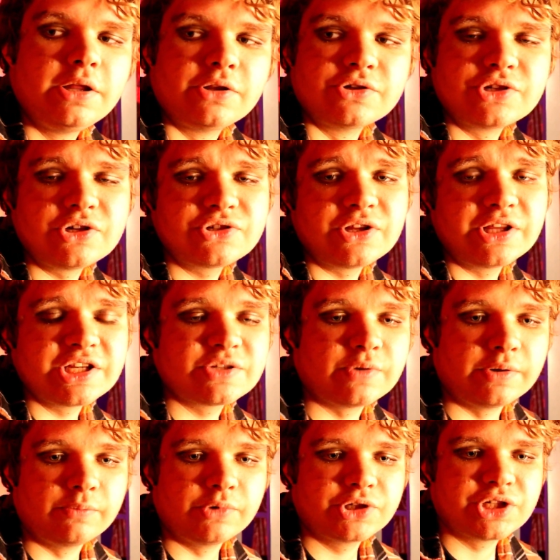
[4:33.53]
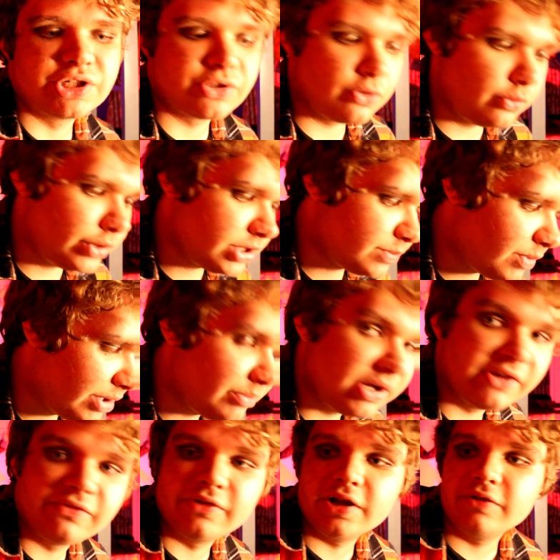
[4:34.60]
There's also this one, which has always been
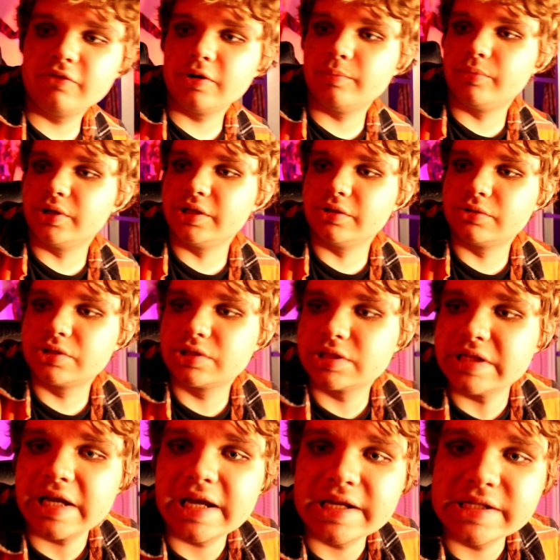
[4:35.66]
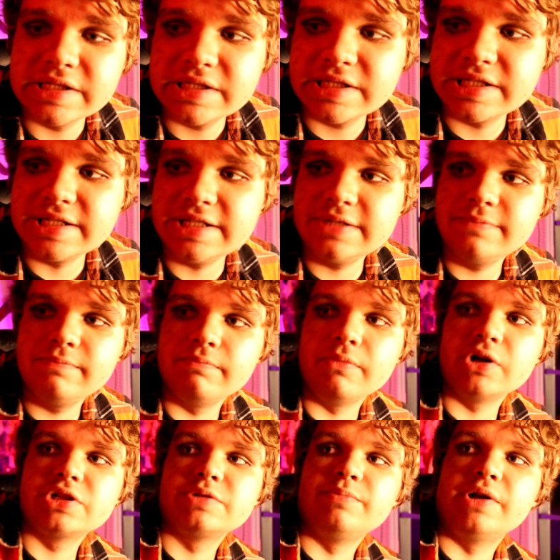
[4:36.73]
my favorite, but it has seen
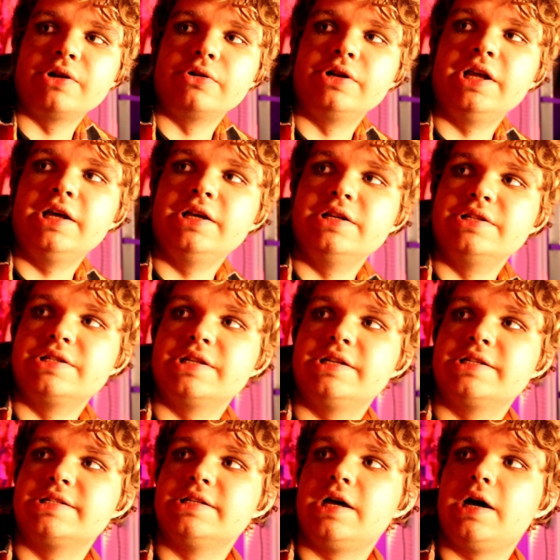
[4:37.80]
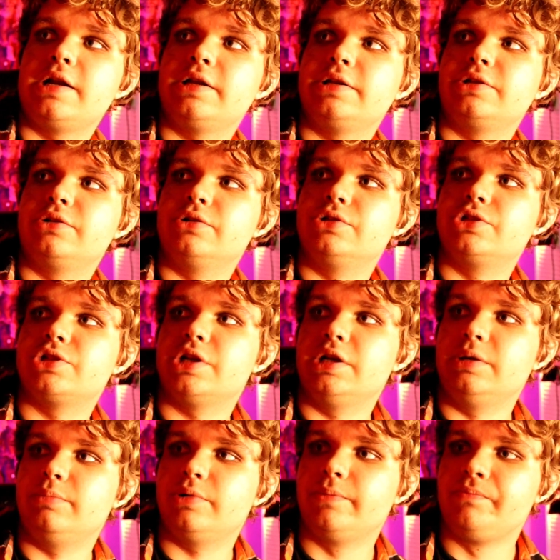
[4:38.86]
much better days. It is not in good
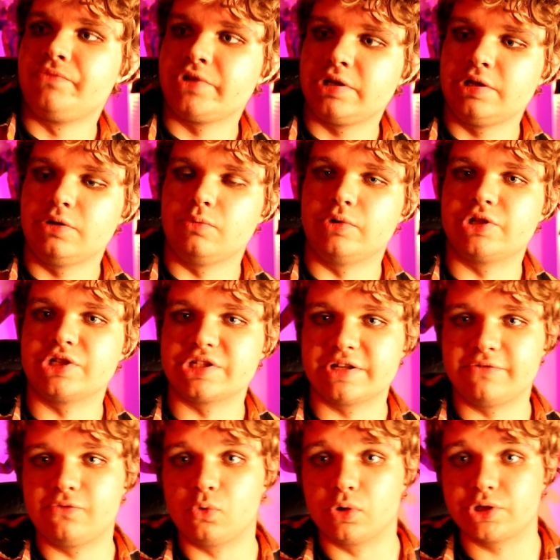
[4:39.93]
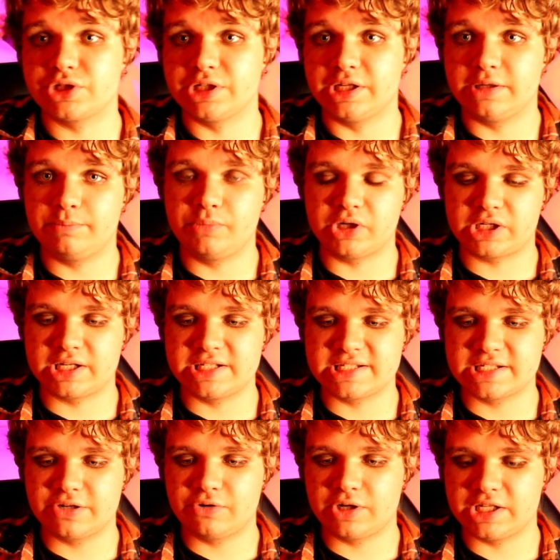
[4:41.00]
shape, which is unfortunate, but
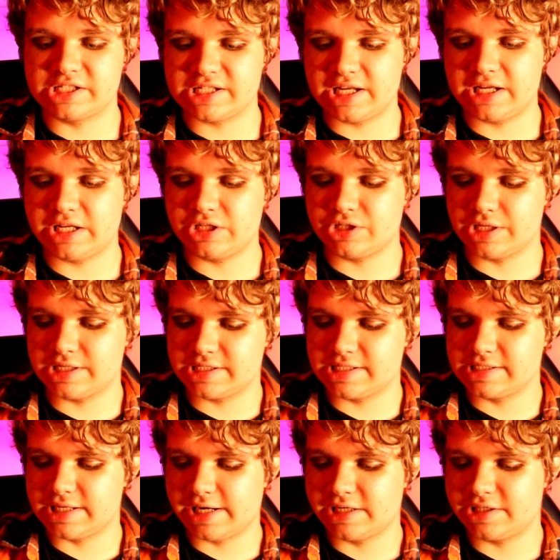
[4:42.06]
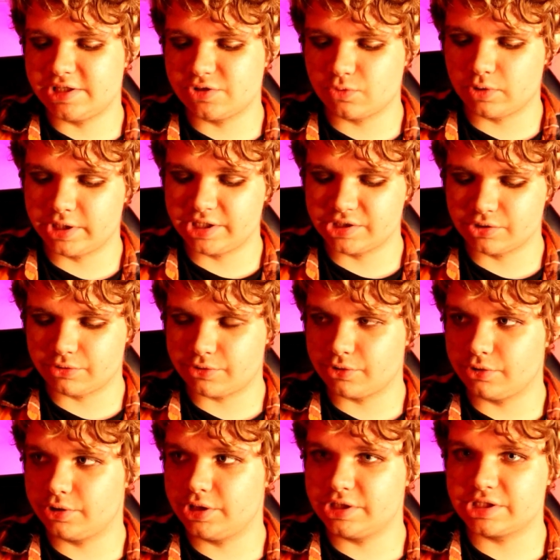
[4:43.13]
considering its age, this is 1920s or
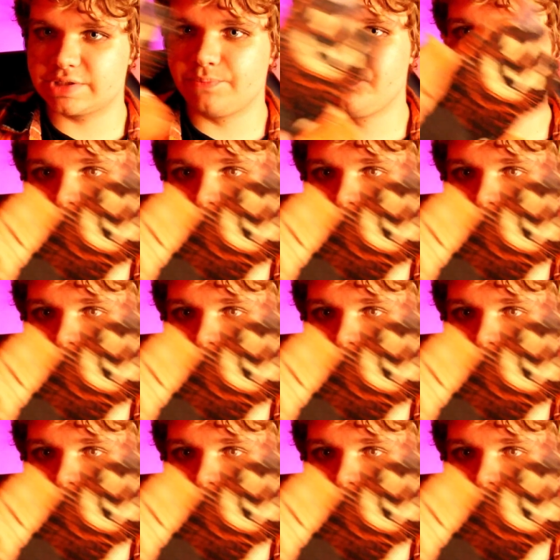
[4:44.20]
30s.